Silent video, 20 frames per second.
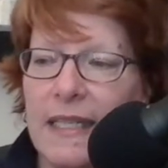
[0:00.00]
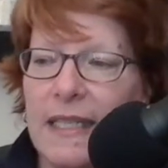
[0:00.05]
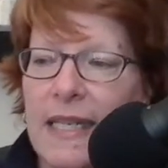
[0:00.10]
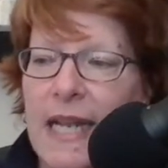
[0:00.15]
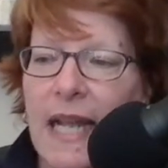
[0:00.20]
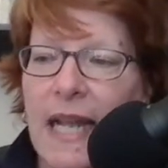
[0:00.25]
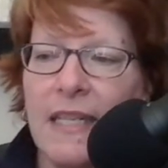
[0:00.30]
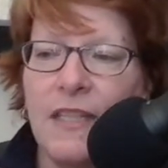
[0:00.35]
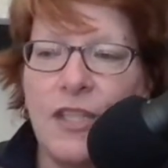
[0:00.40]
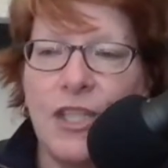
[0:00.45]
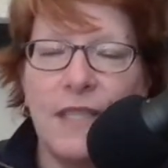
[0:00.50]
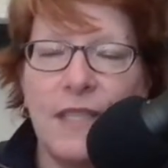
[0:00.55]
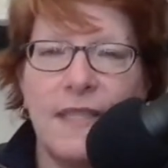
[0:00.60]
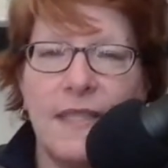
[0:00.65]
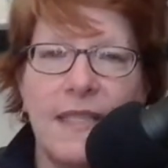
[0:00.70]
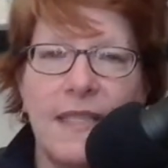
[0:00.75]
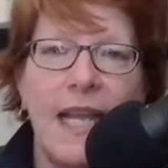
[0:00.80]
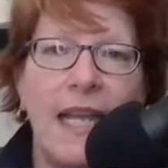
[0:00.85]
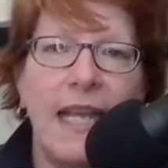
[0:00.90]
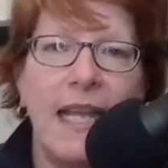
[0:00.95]
not just
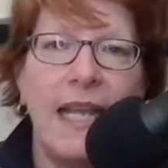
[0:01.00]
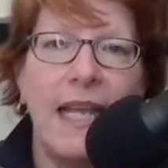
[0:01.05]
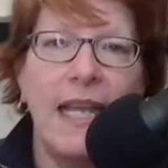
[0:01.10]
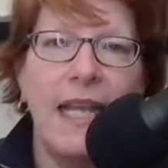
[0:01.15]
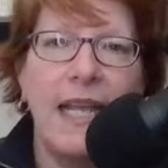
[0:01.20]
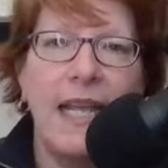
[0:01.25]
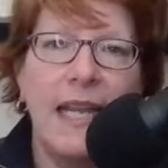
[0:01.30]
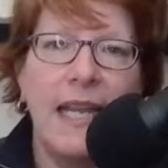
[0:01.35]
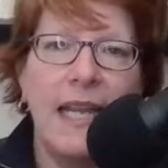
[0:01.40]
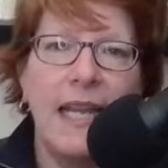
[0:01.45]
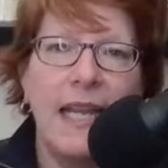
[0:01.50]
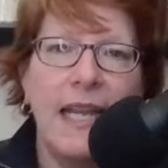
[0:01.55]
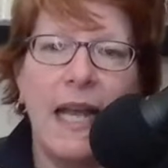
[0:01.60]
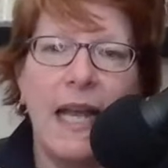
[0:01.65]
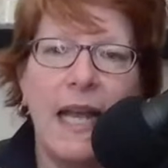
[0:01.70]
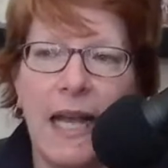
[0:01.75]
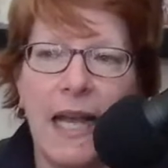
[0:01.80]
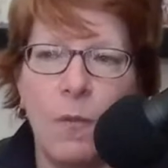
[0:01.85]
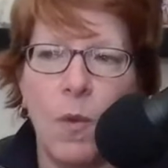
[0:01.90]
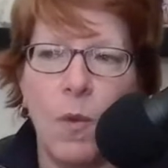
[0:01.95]
saying,
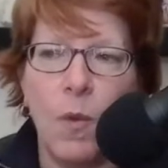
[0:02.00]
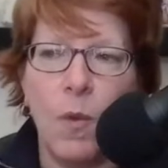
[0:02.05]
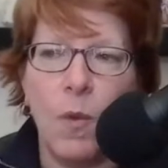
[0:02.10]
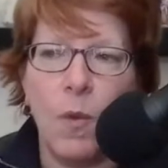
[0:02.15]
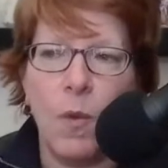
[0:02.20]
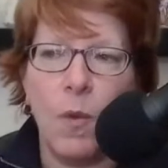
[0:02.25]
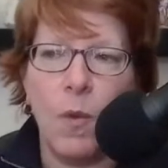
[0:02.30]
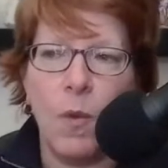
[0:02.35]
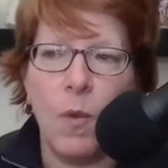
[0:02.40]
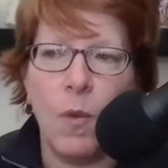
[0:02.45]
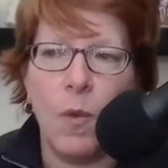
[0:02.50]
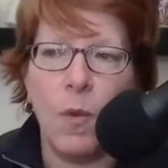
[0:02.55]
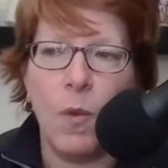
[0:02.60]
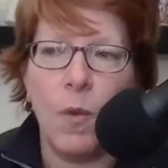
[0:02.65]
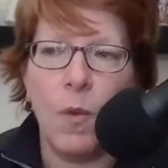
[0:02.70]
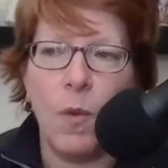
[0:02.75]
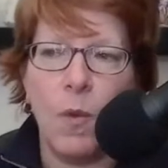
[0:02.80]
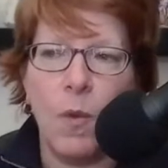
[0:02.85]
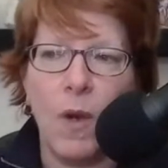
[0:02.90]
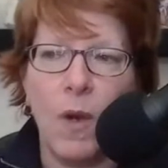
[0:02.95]
I want
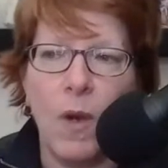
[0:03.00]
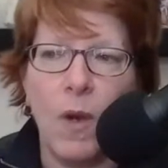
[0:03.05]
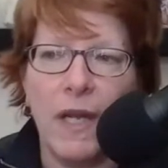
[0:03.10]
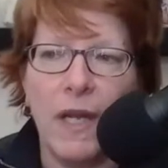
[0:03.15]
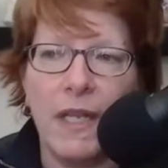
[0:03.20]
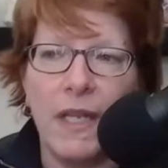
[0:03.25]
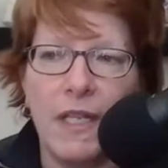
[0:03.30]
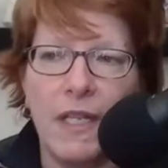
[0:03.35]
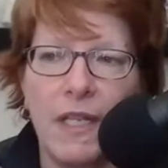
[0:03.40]
you,